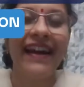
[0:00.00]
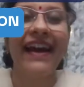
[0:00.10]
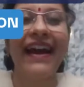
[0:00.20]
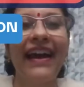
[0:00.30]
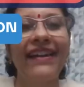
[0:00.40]

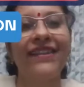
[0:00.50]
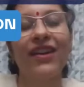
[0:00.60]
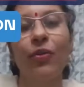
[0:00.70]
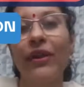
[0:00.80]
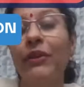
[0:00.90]
And
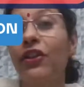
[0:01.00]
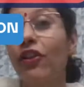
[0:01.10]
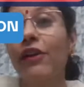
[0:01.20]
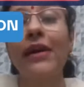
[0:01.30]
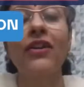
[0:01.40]
when we
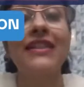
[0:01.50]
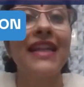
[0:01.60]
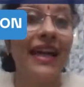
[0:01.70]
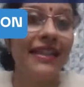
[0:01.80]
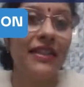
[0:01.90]
talk about
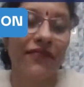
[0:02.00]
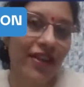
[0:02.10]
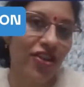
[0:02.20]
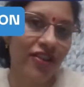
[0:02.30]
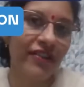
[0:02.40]
science
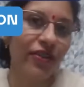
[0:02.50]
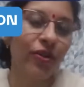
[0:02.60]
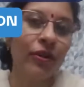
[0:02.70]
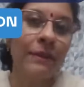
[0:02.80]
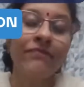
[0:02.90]
fiction,
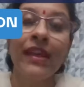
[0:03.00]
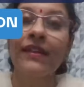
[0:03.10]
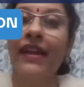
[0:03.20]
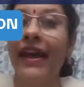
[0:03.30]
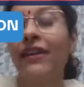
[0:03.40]

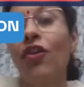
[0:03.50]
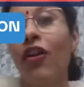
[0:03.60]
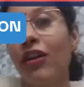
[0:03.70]
then all